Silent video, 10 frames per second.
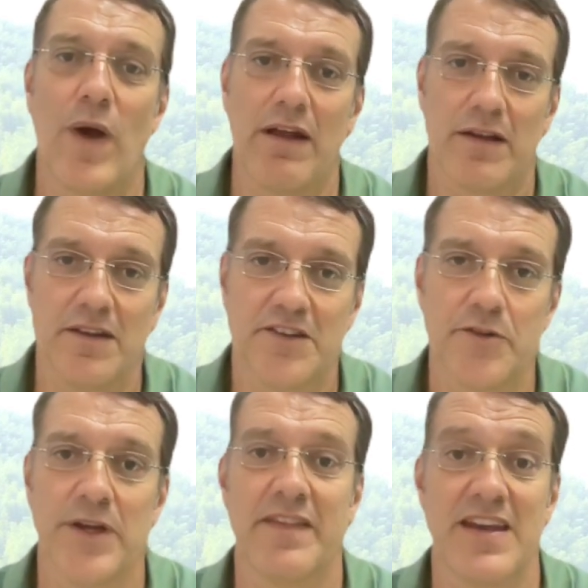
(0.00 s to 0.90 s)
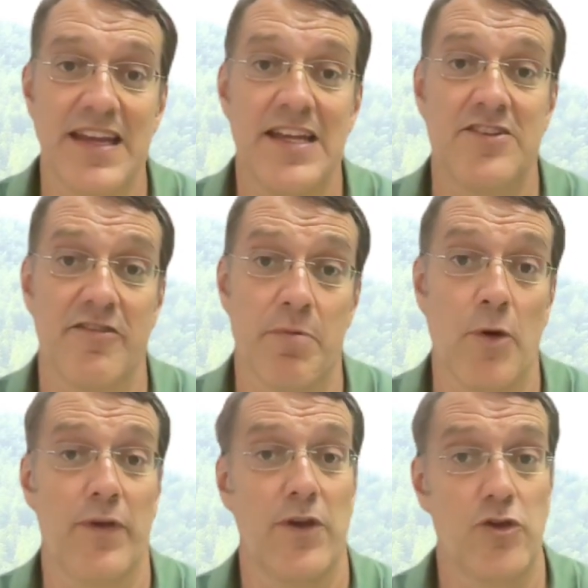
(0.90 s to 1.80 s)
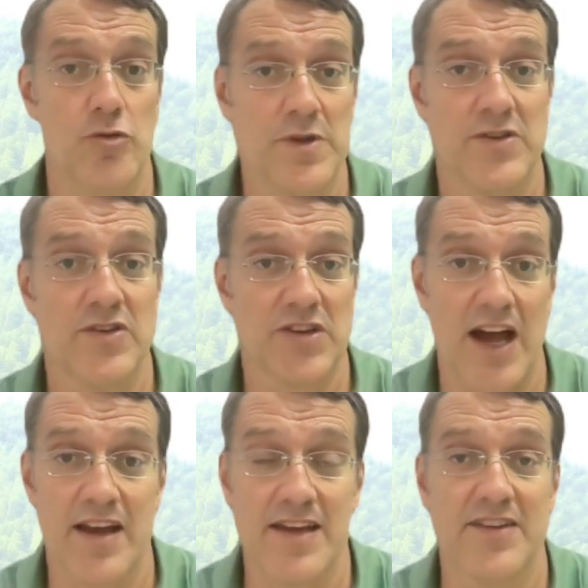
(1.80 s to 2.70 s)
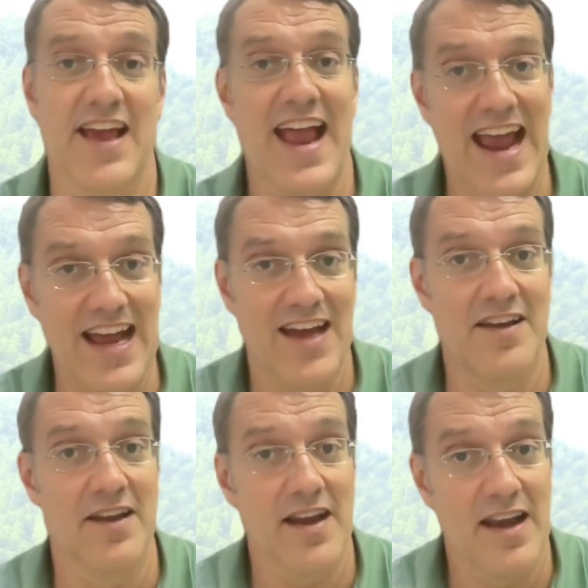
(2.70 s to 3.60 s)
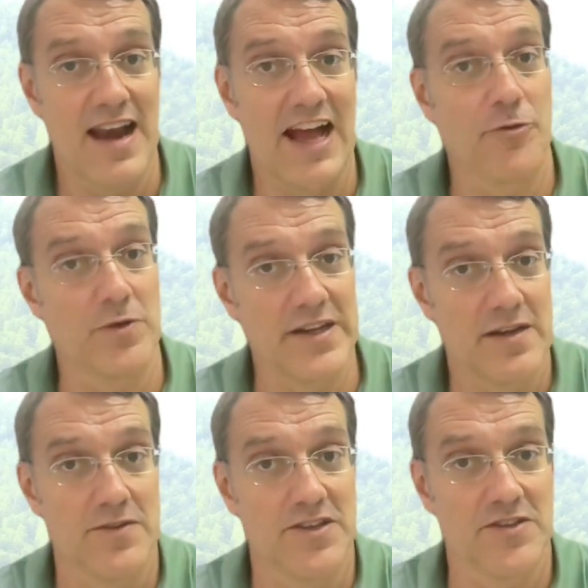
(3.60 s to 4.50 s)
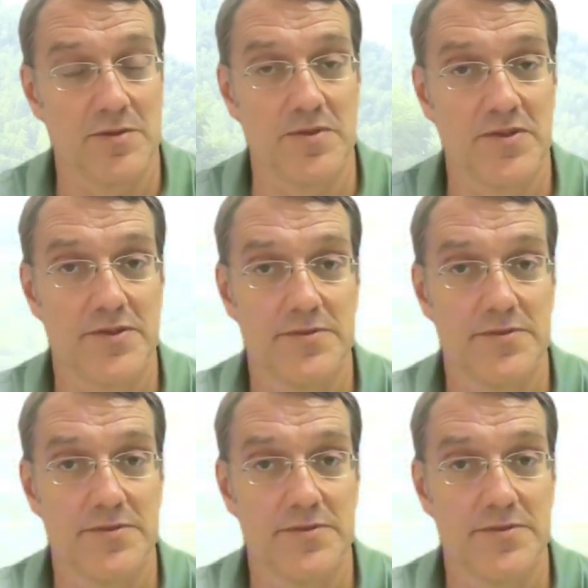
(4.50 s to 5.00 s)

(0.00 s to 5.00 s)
while considering the needs of both human societies and natural ecosystems.